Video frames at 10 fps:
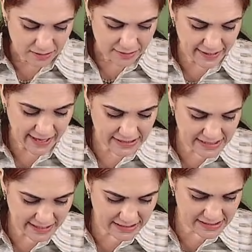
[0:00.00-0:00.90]
Next,
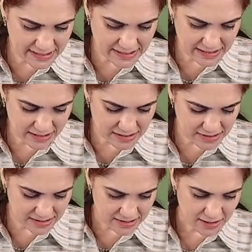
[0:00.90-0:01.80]
let us
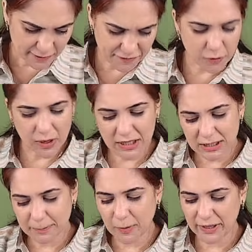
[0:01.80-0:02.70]
discuss few
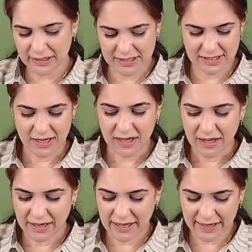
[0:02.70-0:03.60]
other points
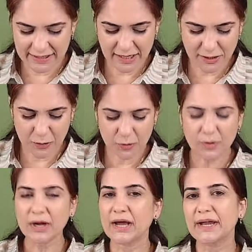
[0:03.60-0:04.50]
relating
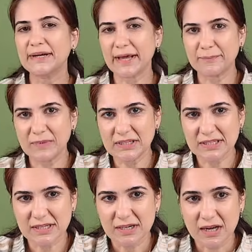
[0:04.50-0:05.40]
to
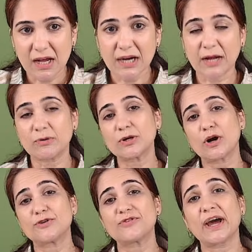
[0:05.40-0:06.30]
indemnity. Now, a
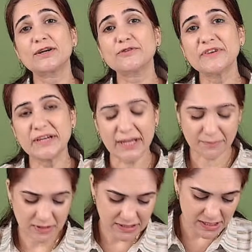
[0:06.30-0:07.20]
contract of
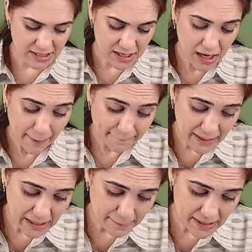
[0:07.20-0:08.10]
indemnity
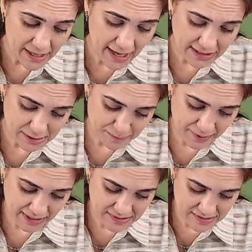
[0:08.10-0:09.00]
may be
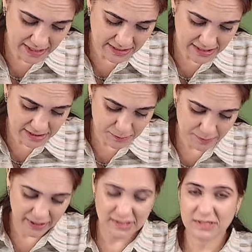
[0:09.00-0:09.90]
expressed, that is
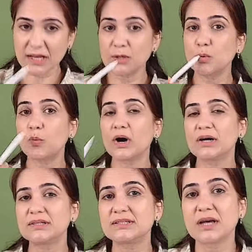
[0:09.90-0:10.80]
expressed in
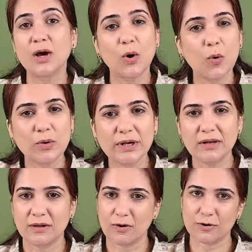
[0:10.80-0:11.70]
words,
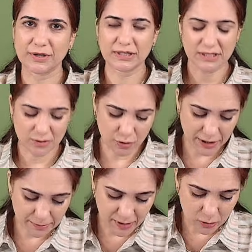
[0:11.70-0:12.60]
oral or written, or
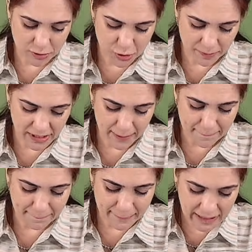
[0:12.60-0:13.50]
it may also be
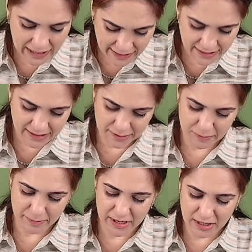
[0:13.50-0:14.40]
implied, it
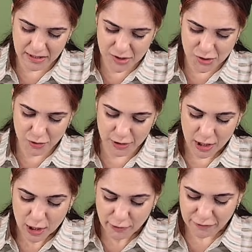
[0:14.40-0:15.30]
may be understood
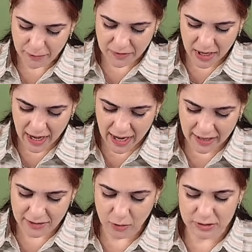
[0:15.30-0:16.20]
from the
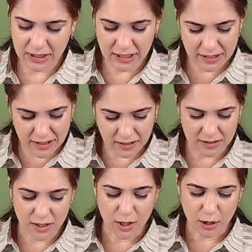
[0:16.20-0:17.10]
act or the
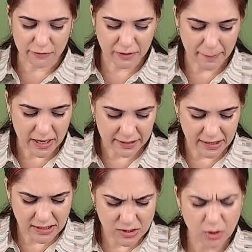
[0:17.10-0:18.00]
conduct of the
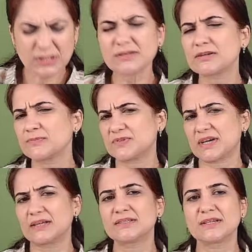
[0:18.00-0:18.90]
parties or
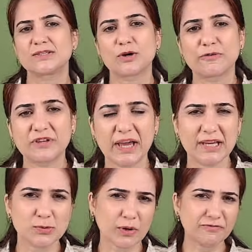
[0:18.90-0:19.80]
circumstances of the
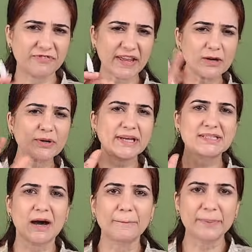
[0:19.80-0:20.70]
case. One very good
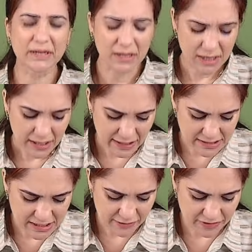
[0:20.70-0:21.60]
example
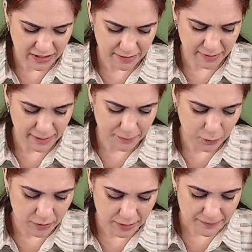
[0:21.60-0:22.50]
is given in my
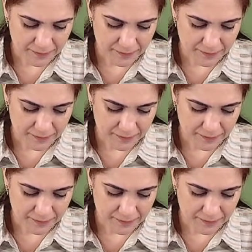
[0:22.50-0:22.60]
book.